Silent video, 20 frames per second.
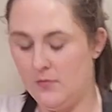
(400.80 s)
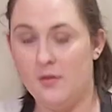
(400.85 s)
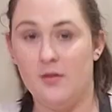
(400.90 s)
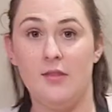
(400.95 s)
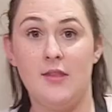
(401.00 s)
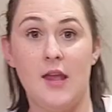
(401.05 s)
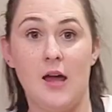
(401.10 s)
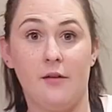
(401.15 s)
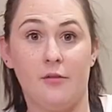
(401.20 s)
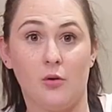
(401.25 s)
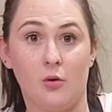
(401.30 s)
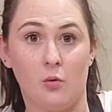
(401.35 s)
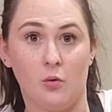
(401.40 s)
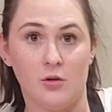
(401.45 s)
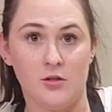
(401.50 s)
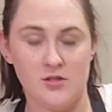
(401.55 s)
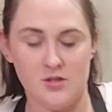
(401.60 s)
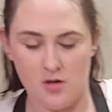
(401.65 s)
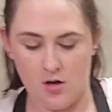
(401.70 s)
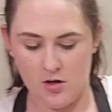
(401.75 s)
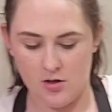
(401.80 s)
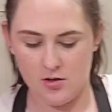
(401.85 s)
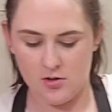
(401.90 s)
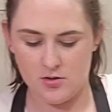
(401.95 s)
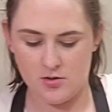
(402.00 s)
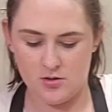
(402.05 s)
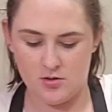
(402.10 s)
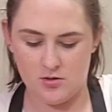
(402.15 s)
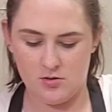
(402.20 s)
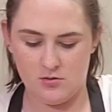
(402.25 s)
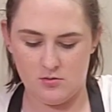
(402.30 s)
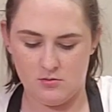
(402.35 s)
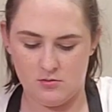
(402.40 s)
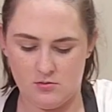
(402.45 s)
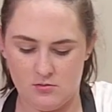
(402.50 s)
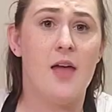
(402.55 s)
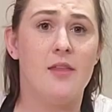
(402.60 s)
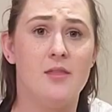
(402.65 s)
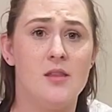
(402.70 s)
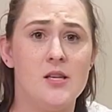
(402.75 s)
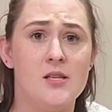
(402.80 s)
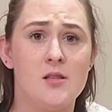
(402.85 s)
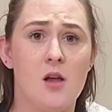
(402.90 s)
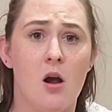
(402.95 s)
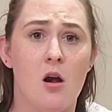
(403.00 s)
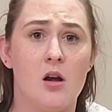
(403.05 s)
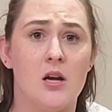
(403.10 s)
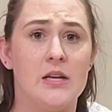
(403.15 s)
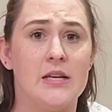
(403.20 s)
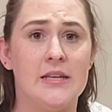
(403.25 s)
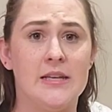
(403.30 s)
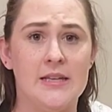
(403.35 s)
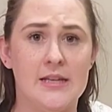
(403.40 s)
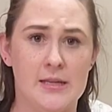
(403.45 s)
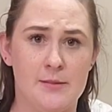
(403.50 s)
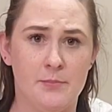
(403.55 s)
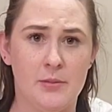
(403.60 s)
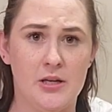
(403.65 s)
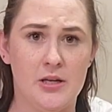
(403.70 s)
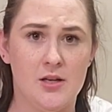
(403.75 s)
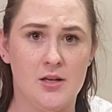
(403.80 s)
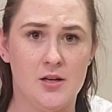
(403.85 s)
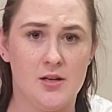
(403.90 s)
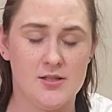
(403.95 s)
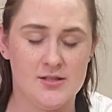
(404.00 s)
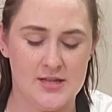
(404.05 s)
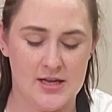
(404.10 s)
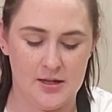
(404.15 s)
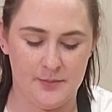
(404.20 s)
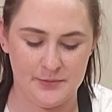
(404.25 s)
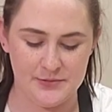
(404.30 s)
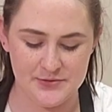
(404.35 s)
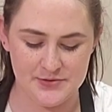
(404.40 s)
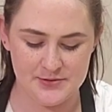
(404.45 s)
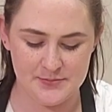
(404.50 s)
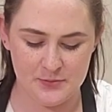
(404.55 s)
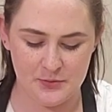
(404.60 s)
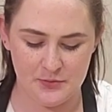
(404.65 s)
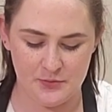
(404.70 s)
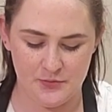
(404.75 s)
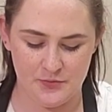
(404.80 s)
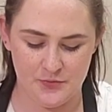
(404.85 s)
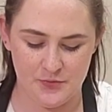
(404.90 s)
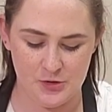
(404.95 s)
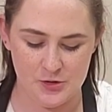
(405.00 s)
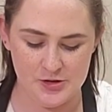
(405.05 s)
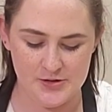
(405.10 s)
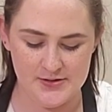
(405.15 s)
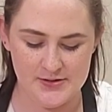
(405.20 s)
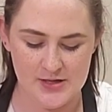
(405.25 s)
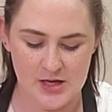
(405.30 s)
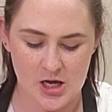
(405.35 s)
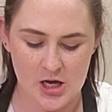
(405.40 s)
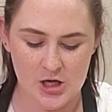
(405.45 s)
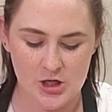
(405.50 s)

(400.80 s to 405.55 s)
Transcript: Now the cornstarch. And these are heaping tablespoonfuls